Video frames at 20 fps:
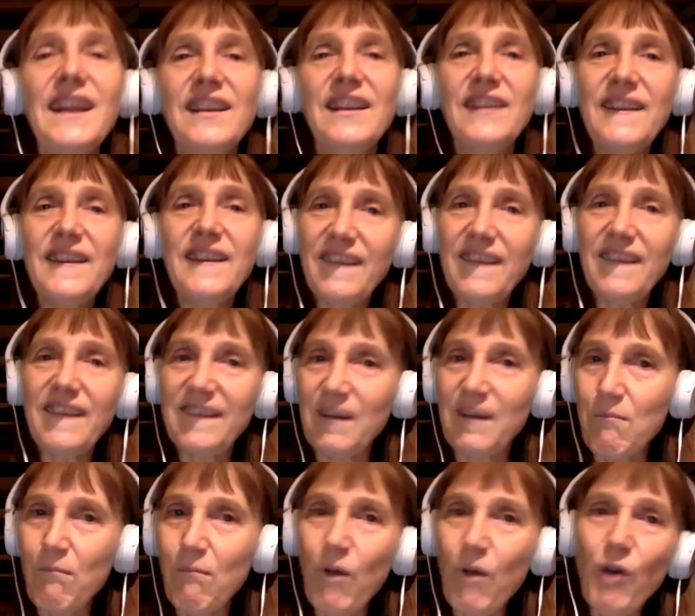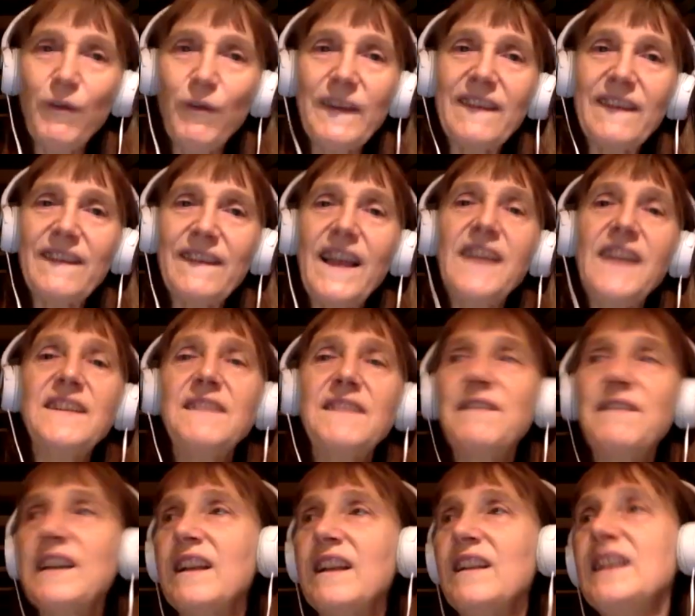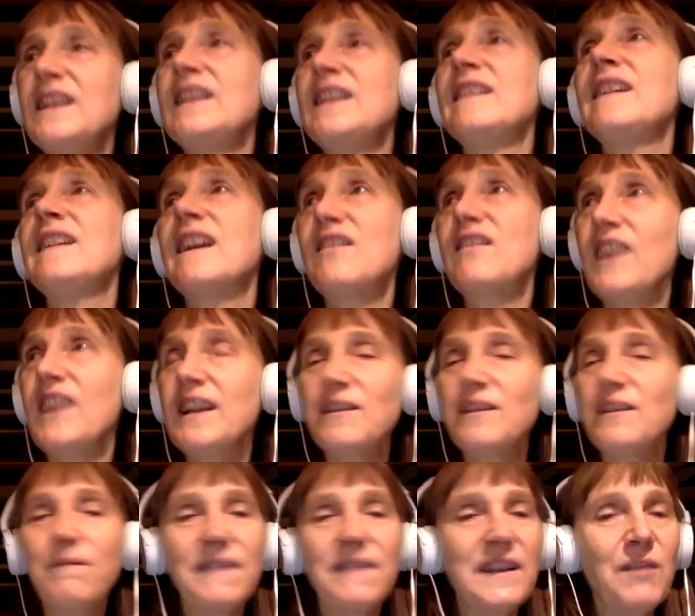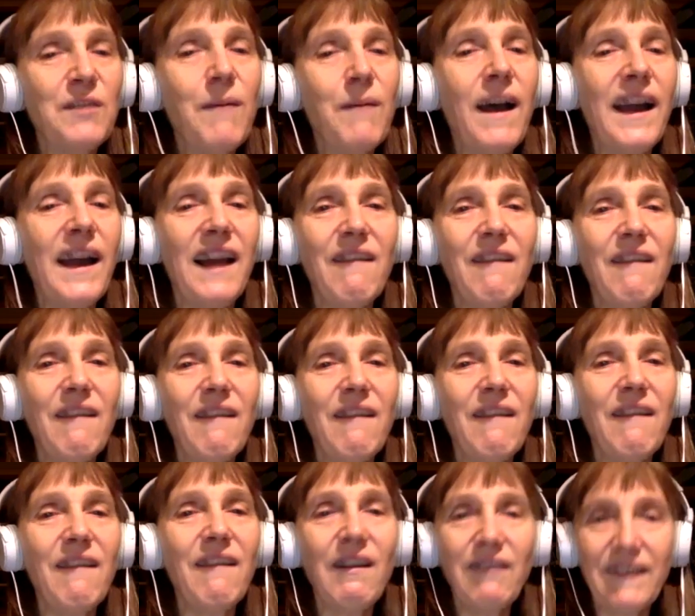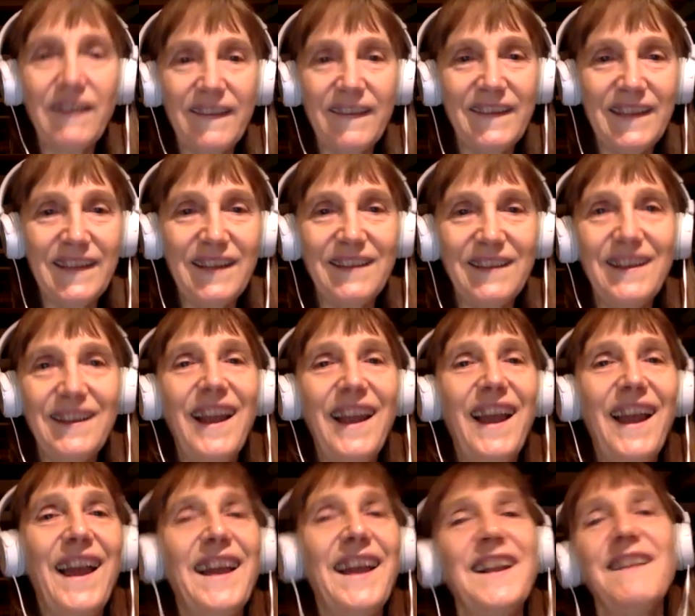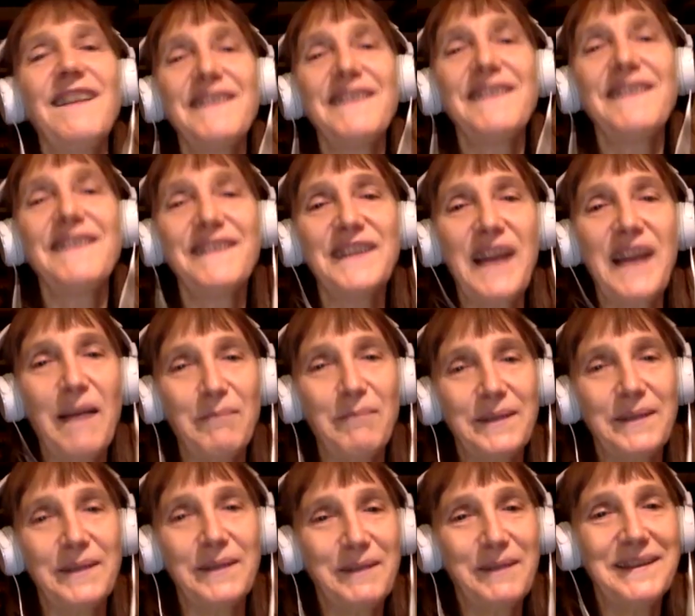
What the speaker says: this is the most scientifically correct film I have scene, and I was very, very happy about